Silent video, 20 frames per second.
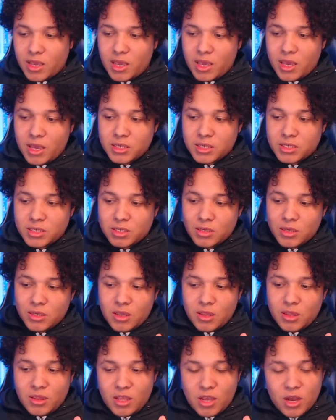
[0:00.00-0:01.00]
is
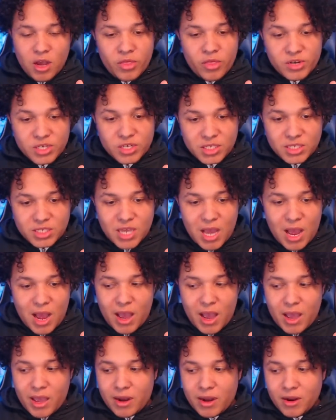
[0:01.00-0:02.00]
the other
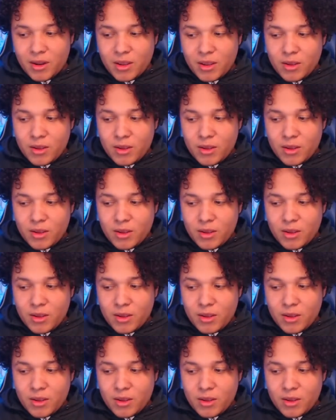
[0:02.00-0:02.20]
side.